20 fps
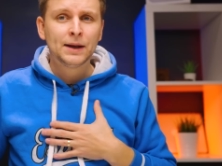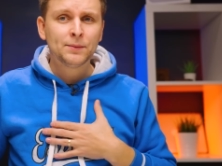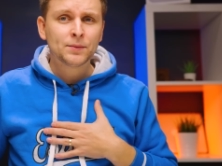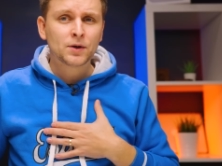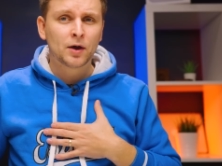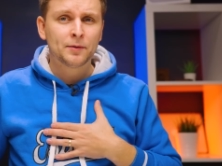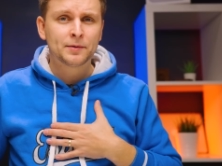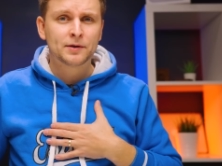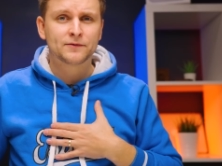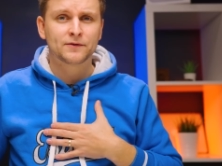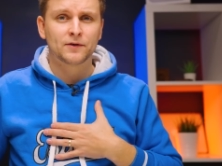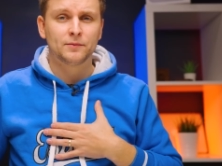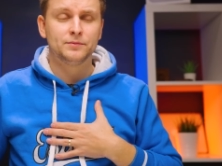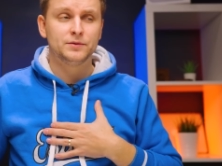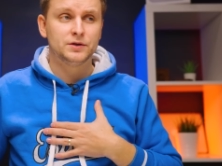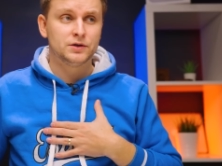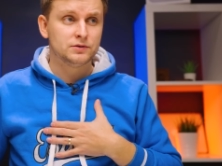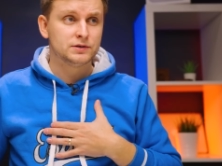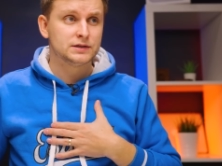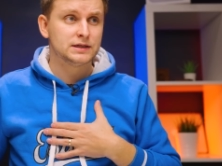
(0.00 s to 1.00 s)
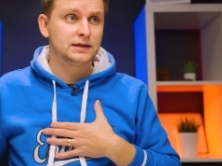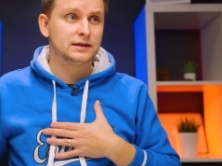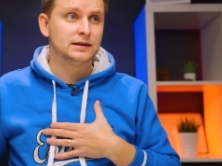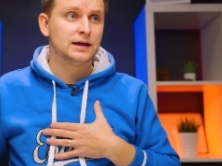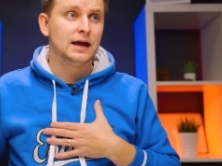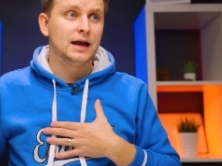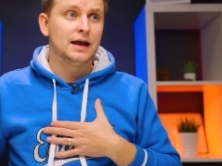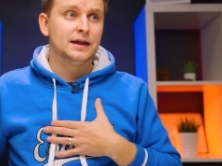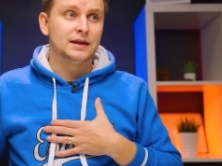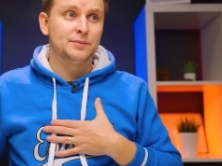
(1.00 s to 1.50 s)
And I'm coming from using
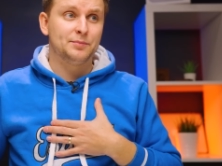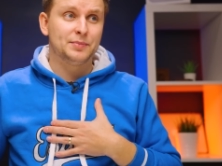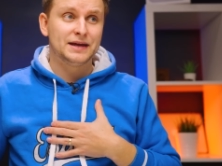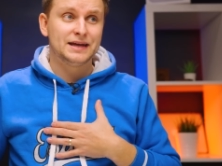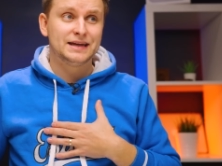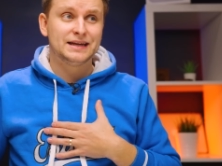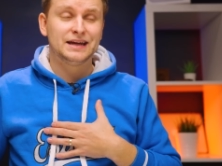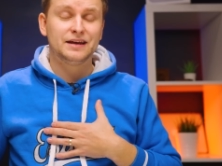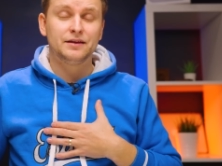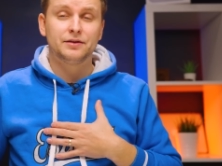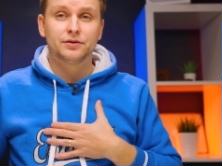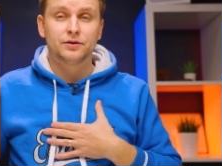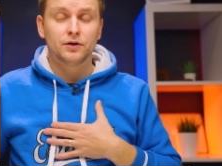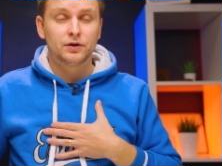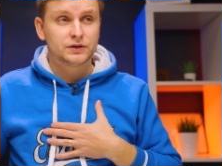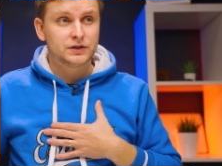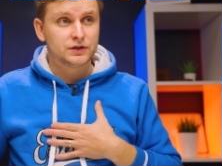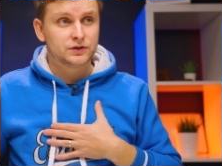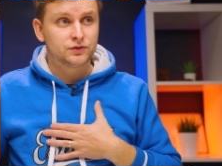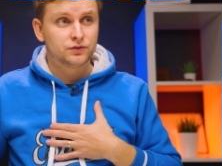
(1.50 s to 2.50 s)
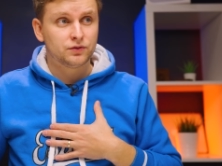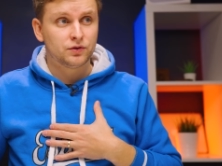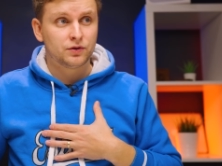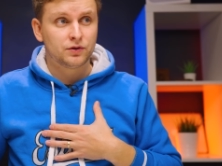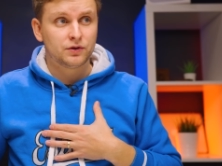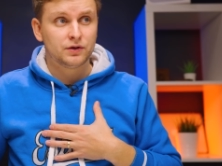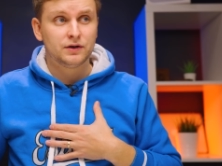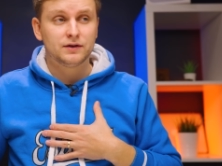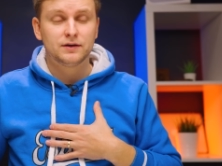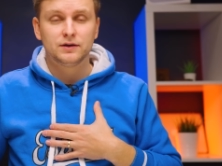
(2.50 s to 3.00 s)
the
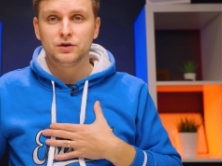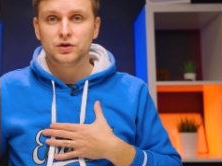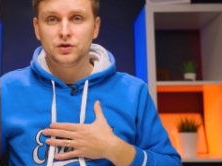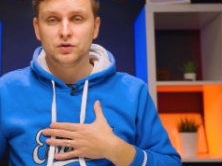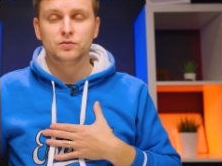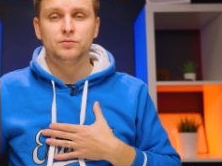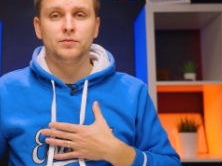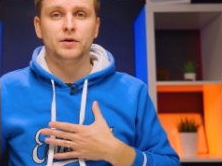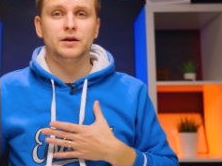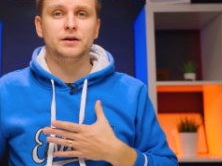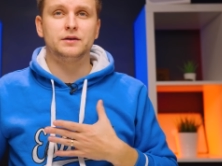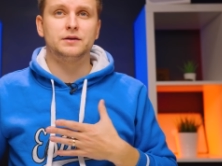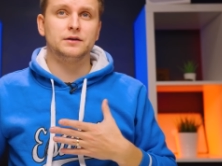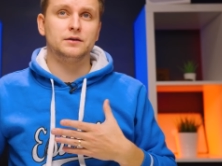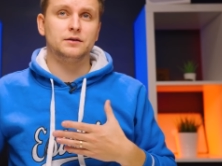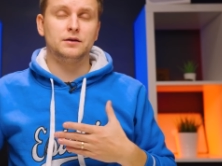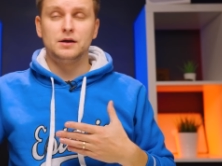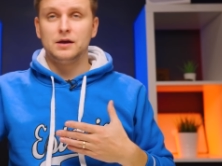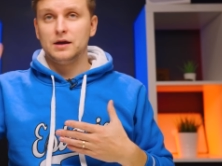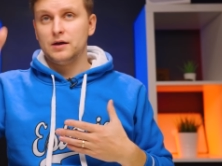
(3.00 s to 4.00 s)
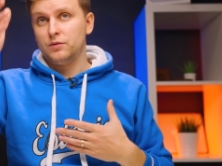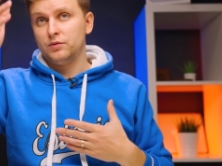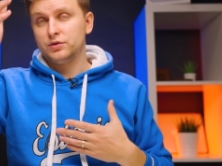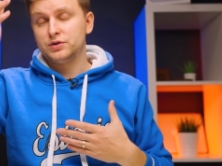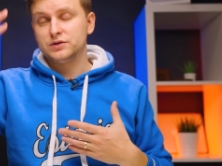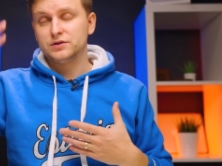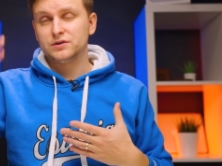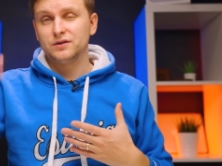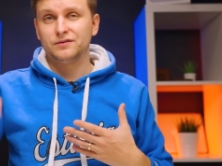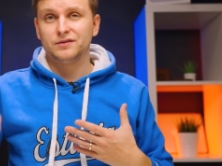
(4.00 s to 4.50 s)
PD3200U monitor,
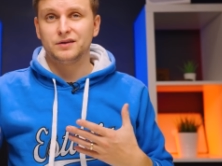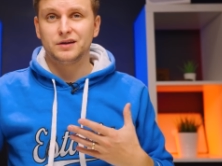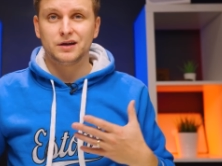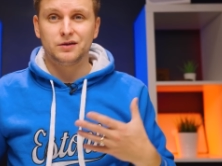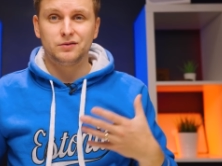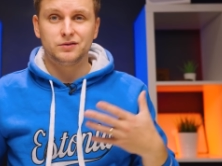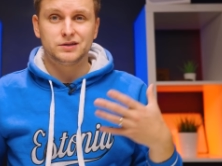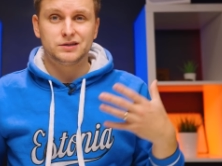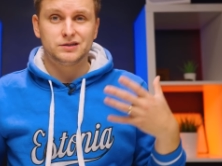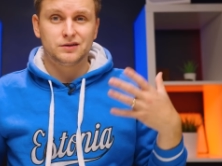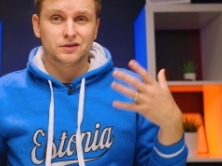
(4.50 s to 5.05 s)
which is over there, which